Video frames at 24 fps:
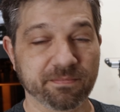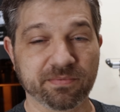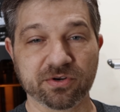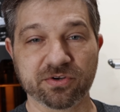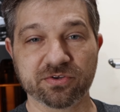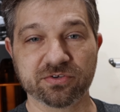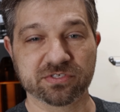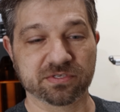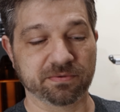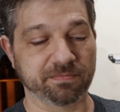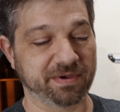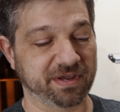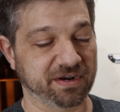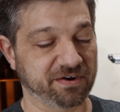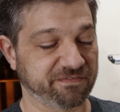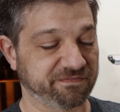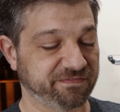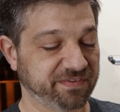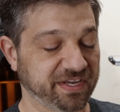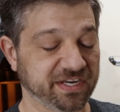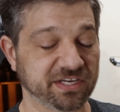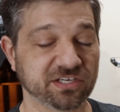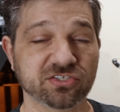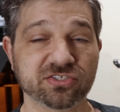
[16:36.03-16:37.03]
produce a better
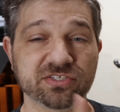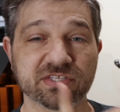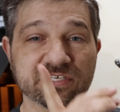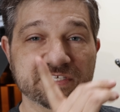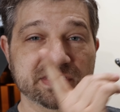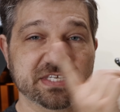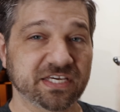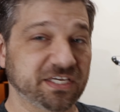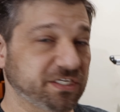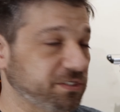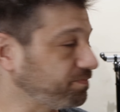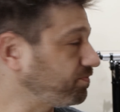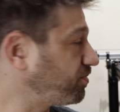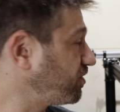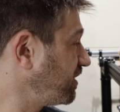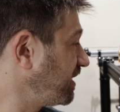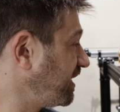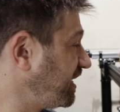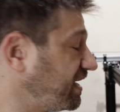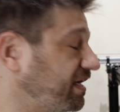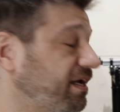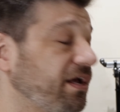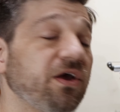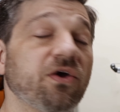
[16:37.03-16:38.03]
finish. This is
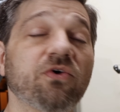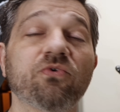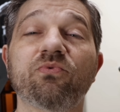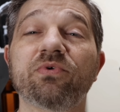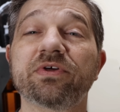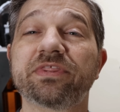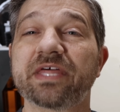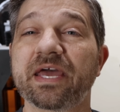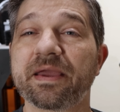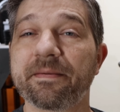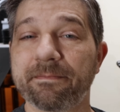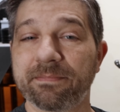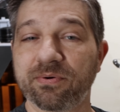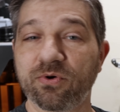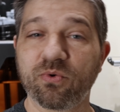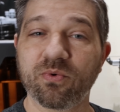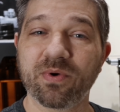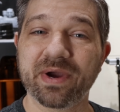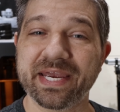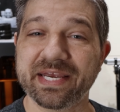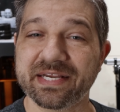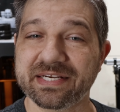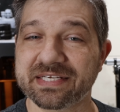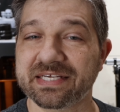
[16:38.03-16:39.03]
printing with a
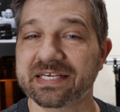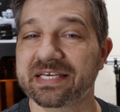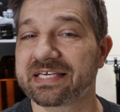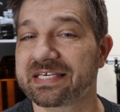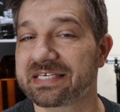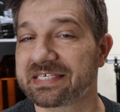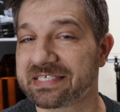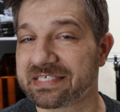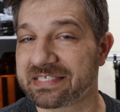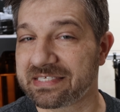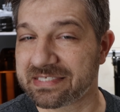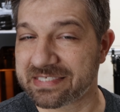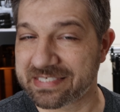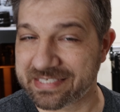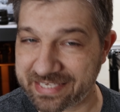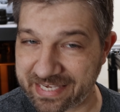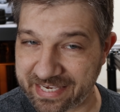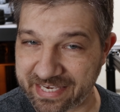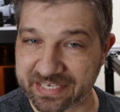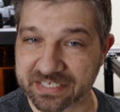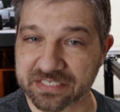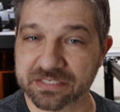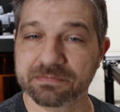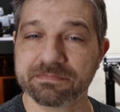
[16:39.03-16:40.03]

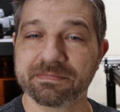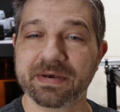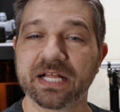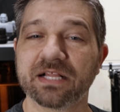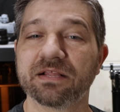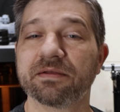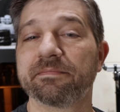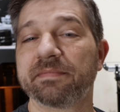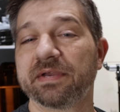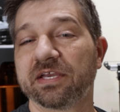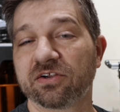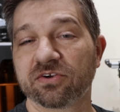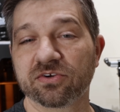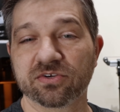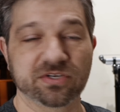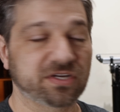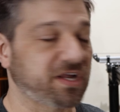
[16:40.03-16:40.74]
0.6 millimeter